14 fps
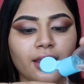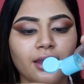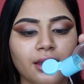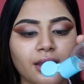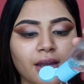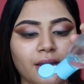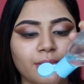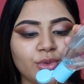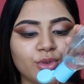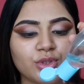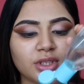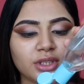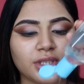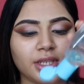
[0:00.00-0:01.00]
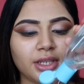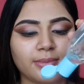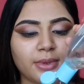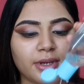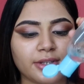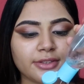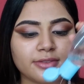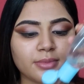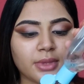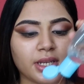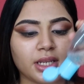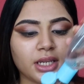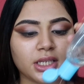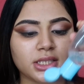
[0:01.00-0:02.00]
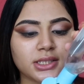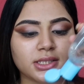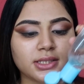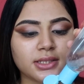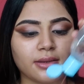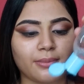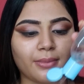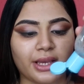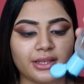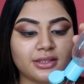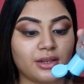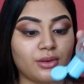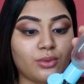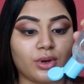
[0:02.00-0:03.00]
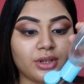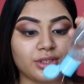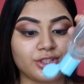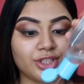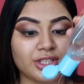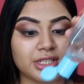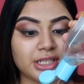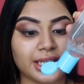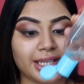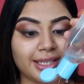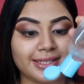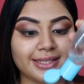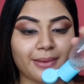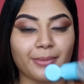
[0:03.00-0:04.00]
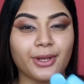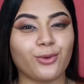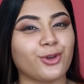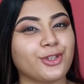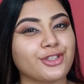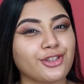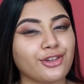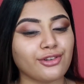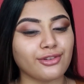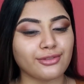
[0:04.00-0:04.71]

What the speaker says: I'm using the Eva Cosmetics micellar water just in case somebody wants to know.